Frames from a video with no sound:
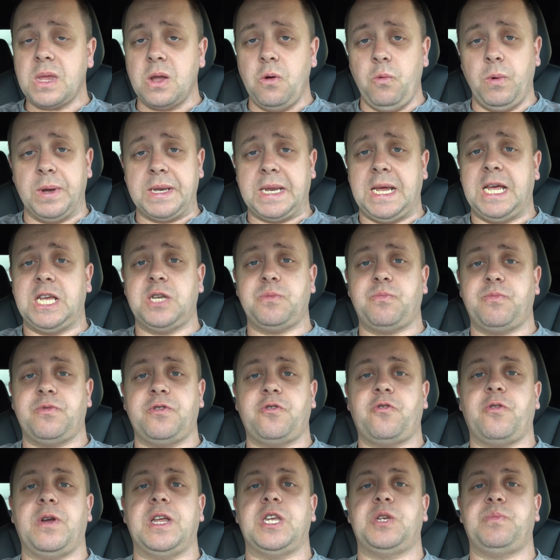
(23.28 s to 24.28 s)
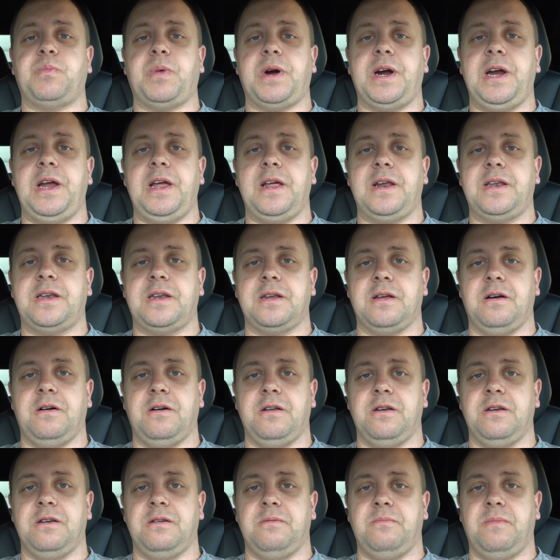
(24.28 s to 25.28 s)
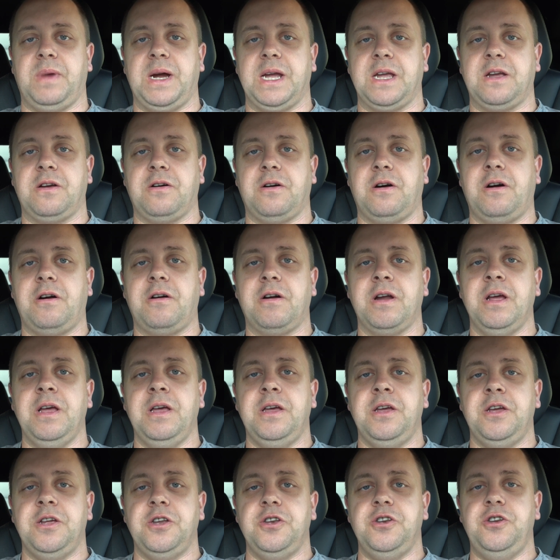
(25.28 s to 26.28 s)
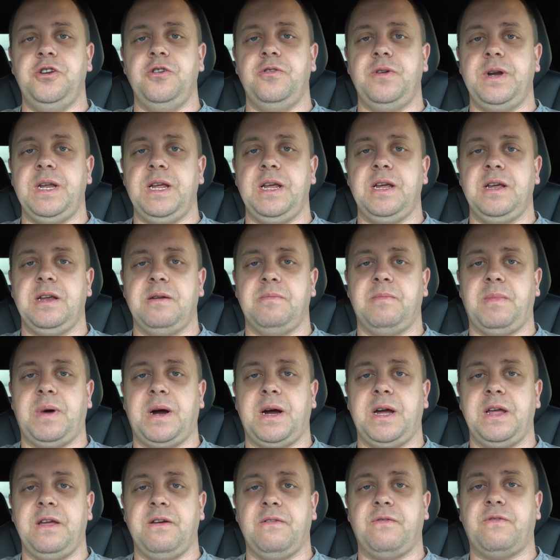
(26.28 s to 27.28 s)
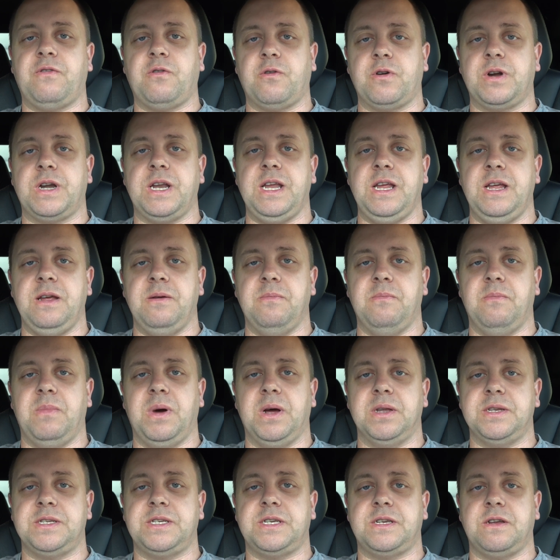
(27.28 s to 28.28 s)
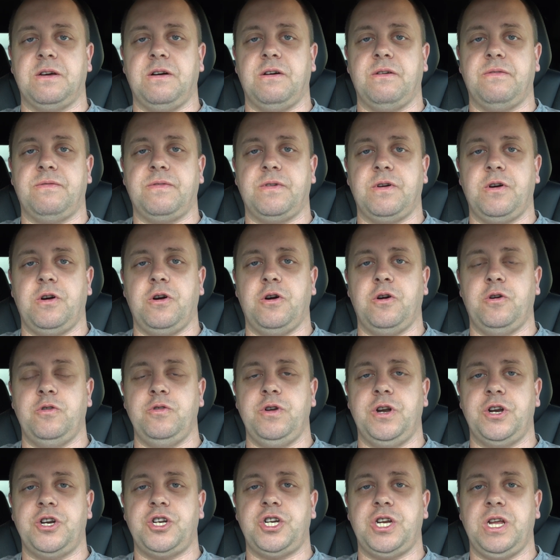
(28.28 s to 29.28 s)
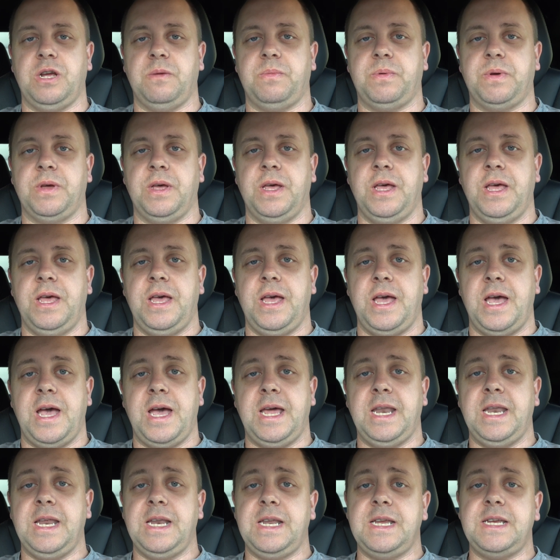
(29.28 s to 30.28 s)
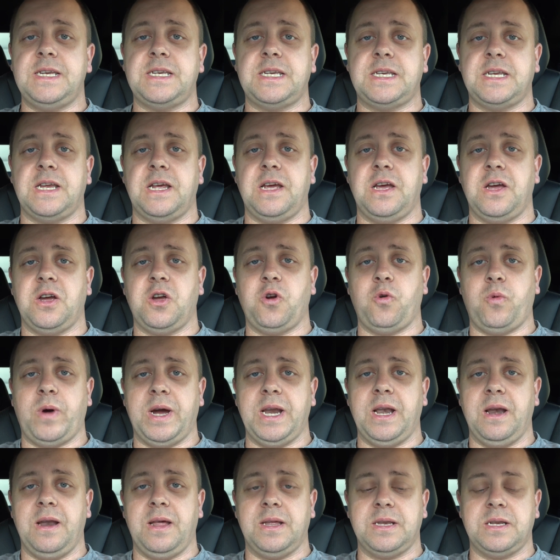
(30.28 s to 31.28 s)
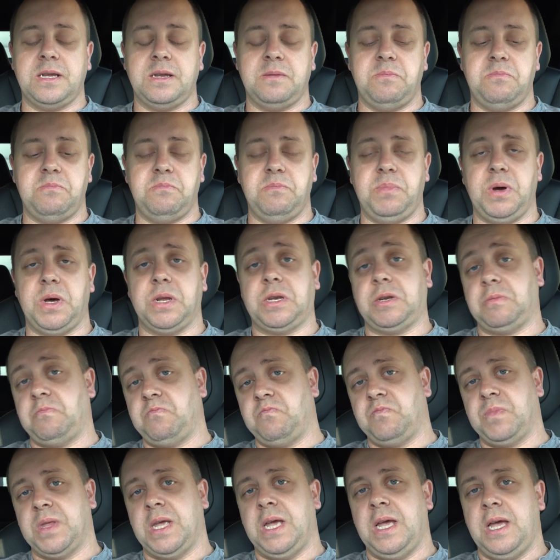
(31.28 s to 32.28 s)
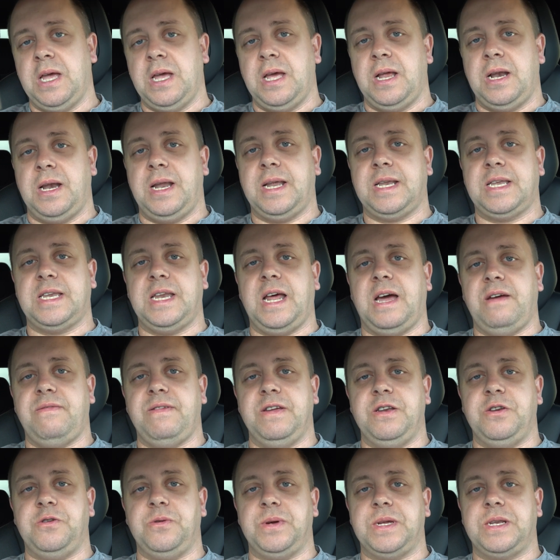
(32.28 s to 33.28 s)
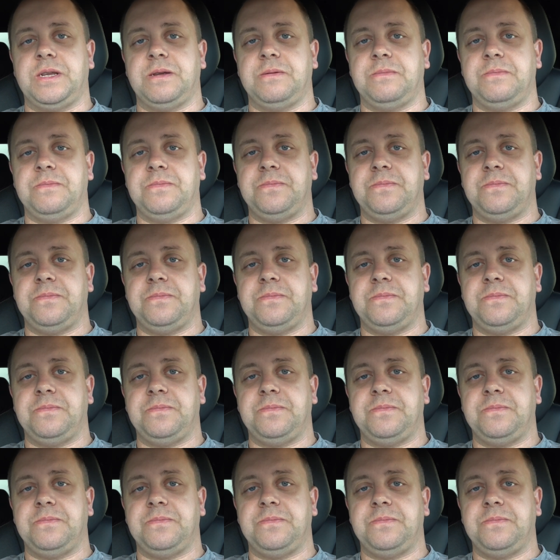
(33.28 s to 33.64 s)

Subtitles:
what has transpired on my car during my 40 months of ownership. And it is quite a lot, but let's dive into it.